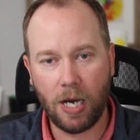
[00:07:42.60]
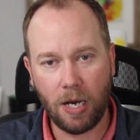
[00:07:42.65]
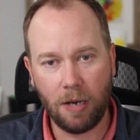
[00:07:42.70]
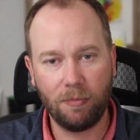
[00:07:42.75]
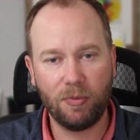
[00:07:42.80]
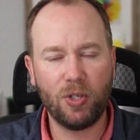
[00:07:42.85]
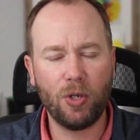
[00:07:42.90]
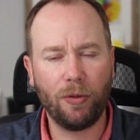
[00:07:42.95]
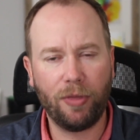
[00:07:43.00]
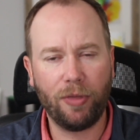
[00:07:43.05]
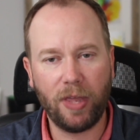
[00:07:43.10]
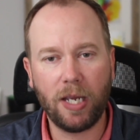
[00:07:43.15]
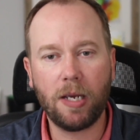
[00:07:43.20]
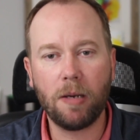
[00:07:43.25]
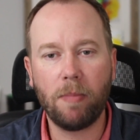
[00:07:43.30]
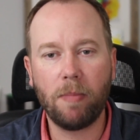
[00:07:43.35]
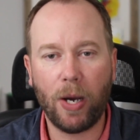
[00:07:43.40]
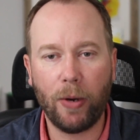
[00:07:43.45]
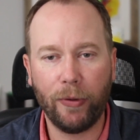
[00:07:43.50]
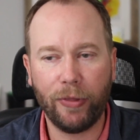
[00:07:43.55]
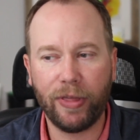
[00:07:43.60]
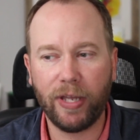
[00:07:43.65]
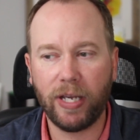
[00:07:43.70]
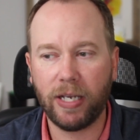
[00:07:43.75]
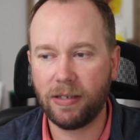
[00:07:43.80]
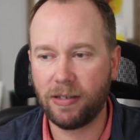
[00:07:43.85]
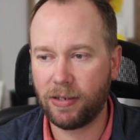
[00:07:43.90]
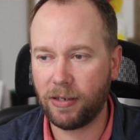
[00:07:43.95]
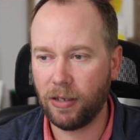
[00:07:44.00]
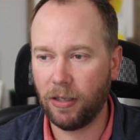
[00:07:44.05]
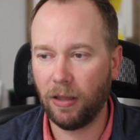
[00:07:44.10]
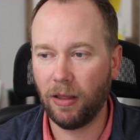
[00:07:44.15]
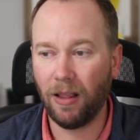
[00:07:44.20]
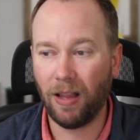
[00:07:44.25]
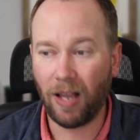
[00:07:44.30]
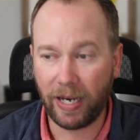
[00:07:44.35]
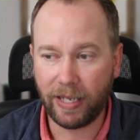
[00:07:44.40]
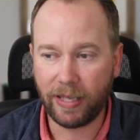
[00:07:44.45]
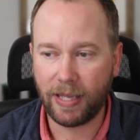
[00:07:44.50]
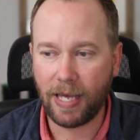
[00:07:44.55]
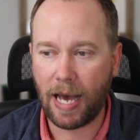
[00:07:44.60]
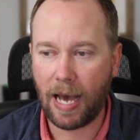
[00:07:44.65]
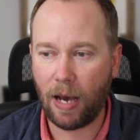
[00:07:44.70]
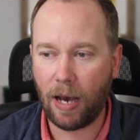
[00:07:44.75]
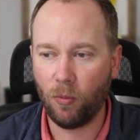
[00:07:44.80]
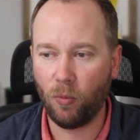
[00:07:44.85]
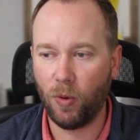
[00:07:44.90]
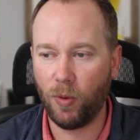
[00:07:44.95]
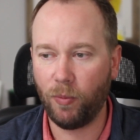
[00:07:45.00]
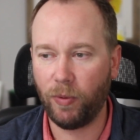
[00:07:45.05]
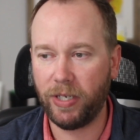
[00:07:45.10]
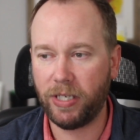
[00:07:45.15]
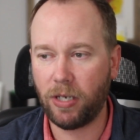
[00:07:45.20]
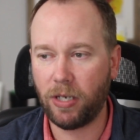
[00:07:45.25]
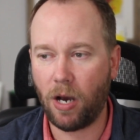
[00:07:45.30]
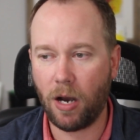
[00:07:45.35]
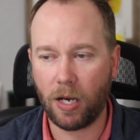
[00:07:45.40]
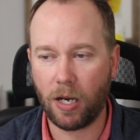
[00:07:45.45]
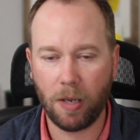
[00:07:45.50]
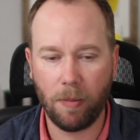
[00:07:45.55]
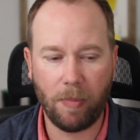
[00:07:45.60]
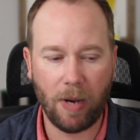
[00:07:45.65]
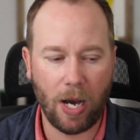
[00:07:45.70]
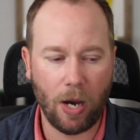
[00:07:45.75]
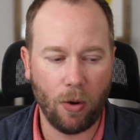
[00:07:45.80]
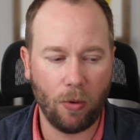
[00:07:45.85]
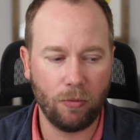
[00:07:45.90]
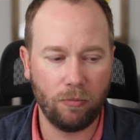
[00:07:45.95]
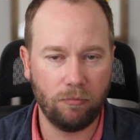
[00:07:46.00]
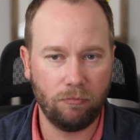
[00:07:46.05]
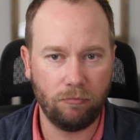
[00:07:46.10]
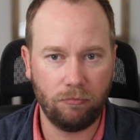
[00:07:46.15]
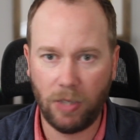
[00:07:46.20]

So think about things like that when we talk about,